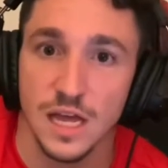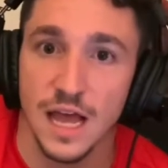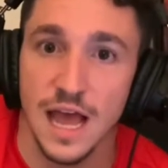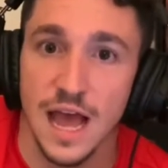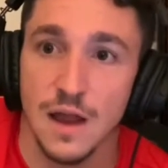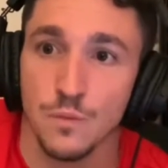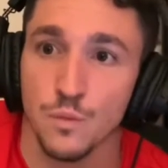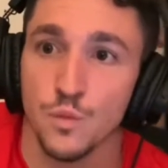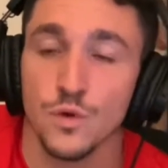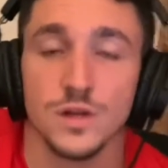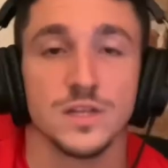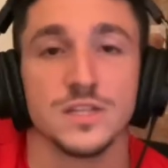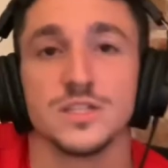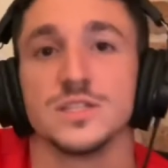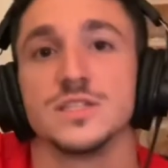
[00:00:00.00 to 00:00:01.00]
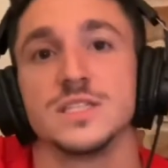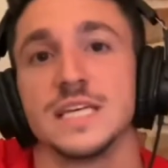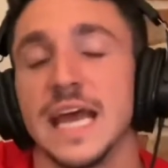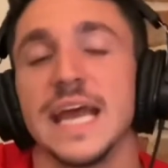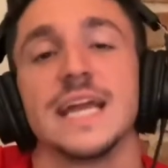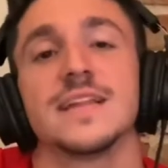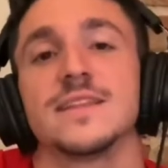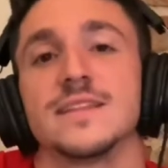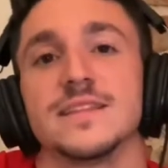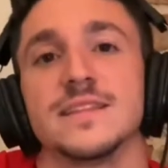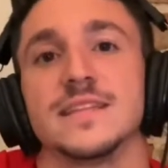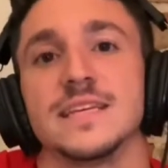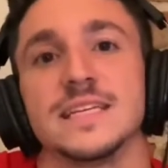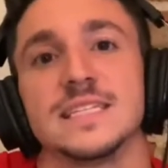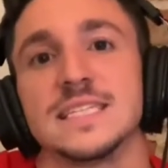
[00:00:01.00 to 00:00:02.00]
and wouldn't take
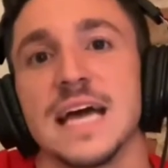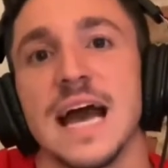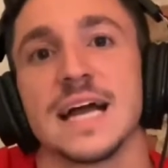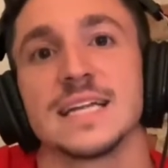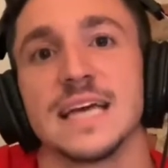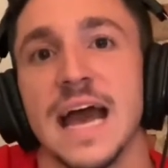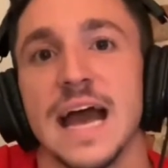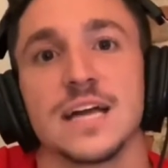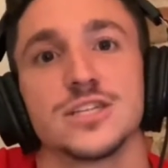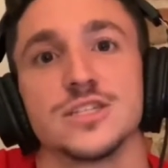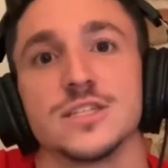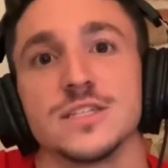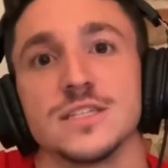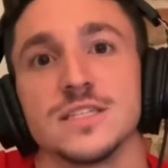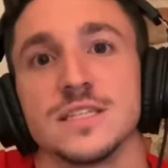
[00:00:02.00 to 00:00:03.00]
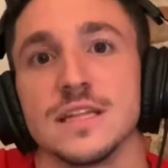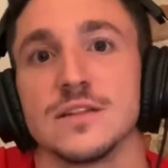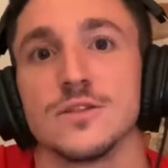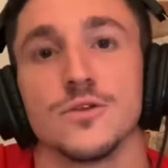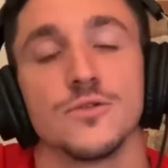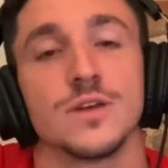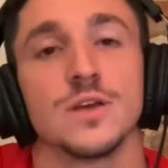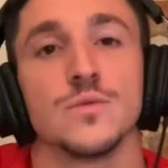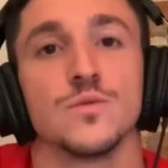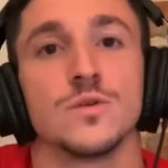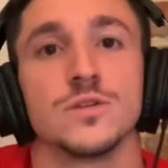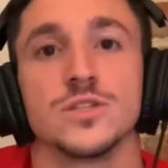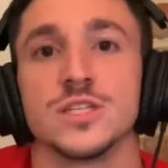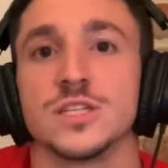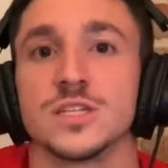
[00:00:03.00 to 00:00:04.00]
the exact actions that Loki
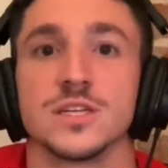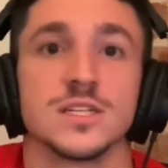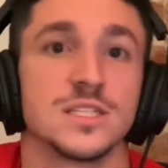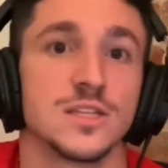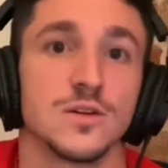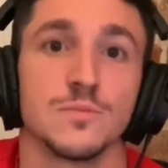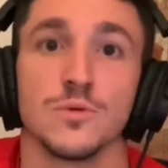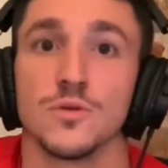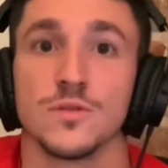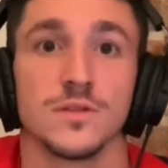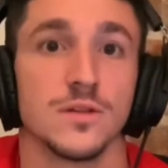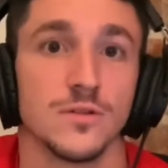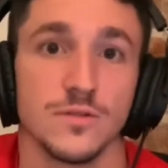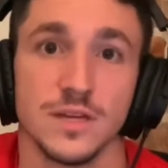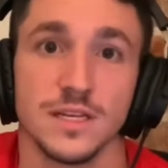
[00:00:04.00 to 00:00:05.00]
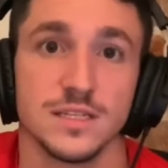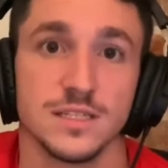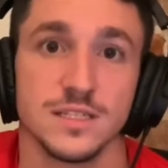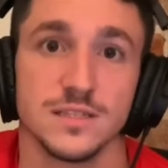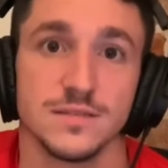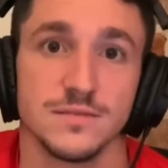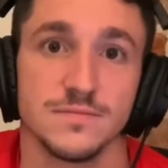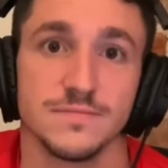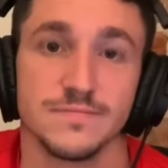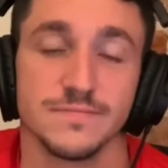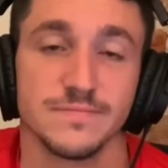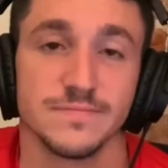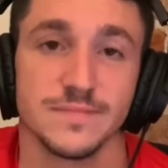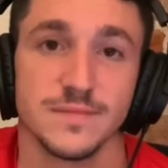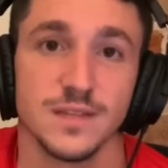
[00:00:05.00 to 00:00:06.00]
would just because they're both Lokis.
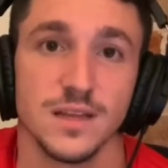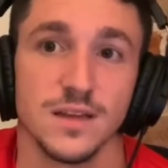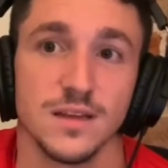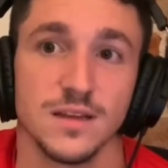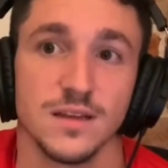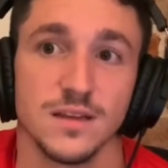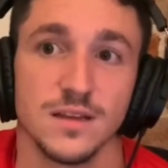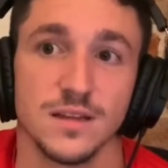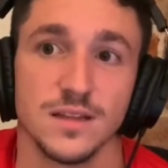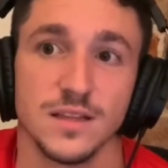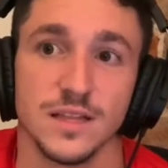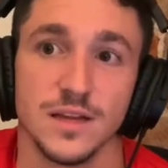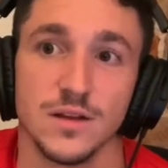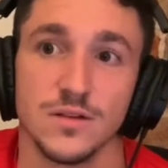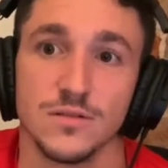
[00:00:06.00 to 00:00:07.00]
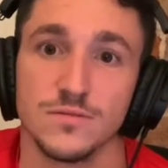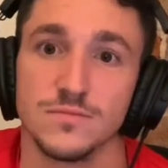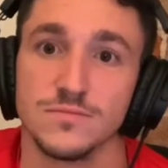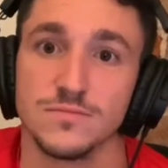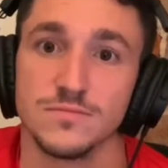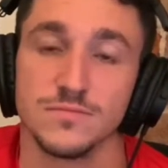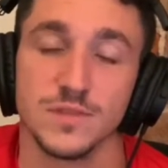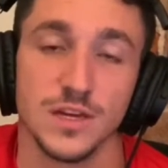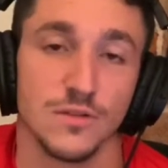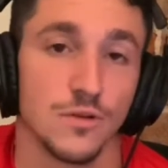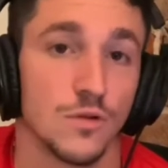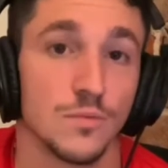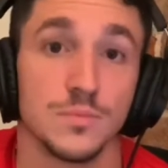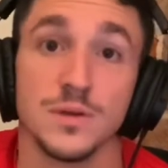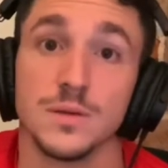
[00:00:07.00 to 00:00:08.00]
They're their
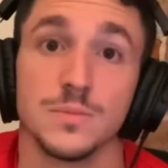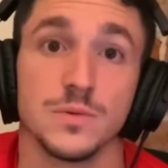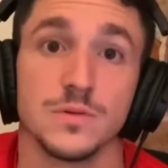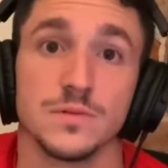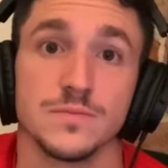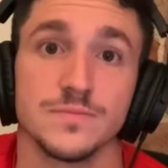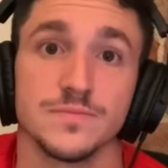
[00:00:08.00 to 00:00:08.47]
own people.